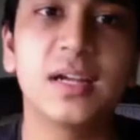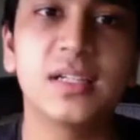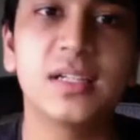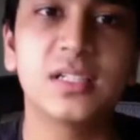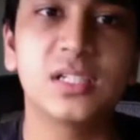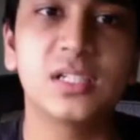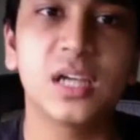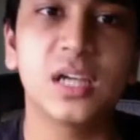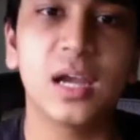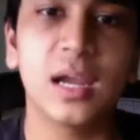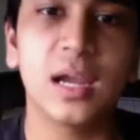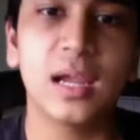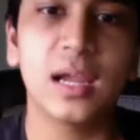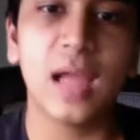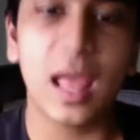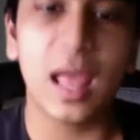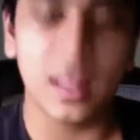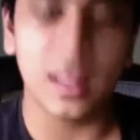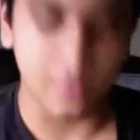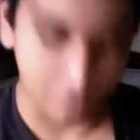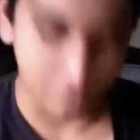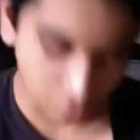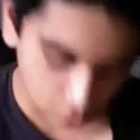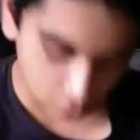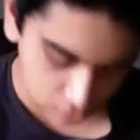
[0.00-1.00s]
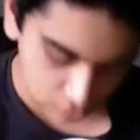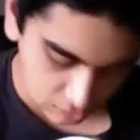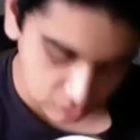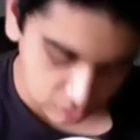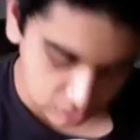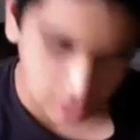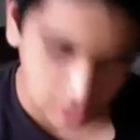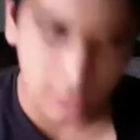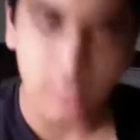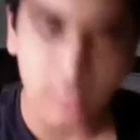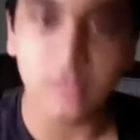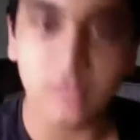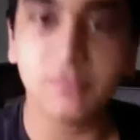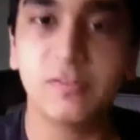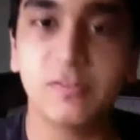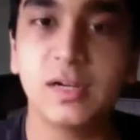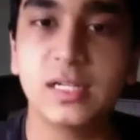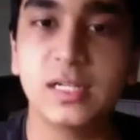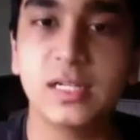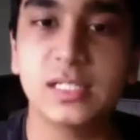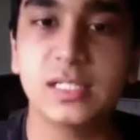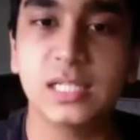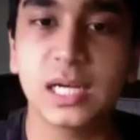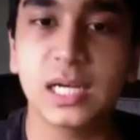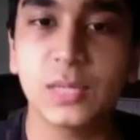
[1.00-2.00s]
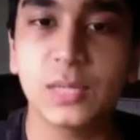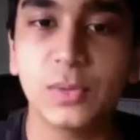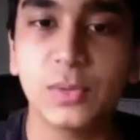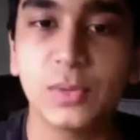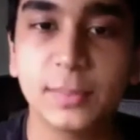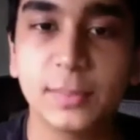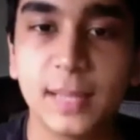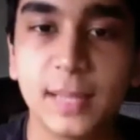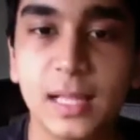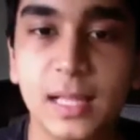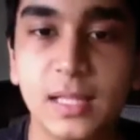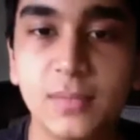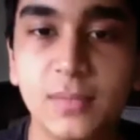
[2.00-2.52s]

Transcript: string and the fourth string and the first string when we play them.